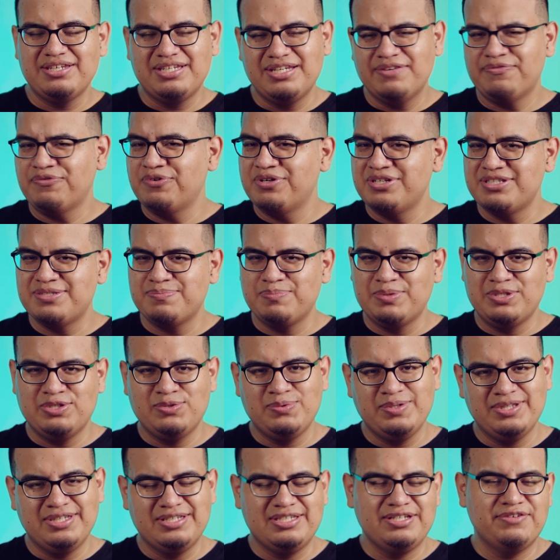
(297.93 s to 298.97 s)
difference
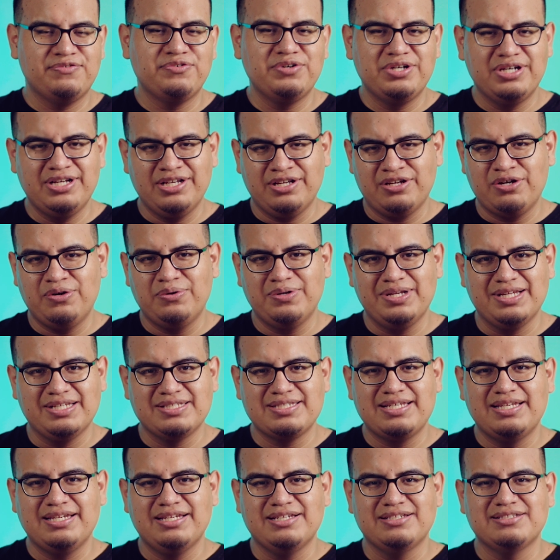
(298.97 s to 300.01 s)
between the different encoding
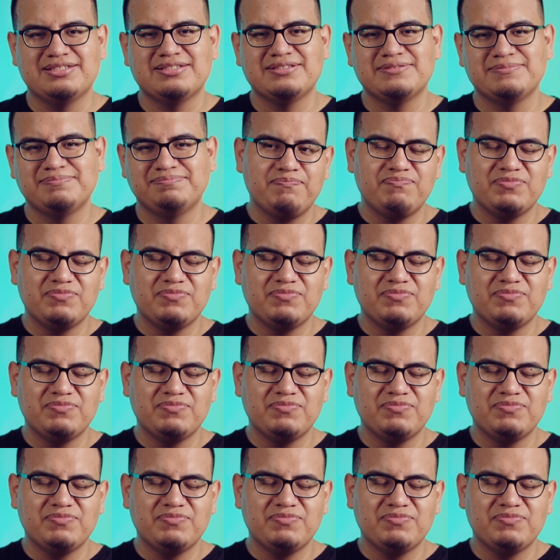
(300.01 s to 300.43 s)
settings.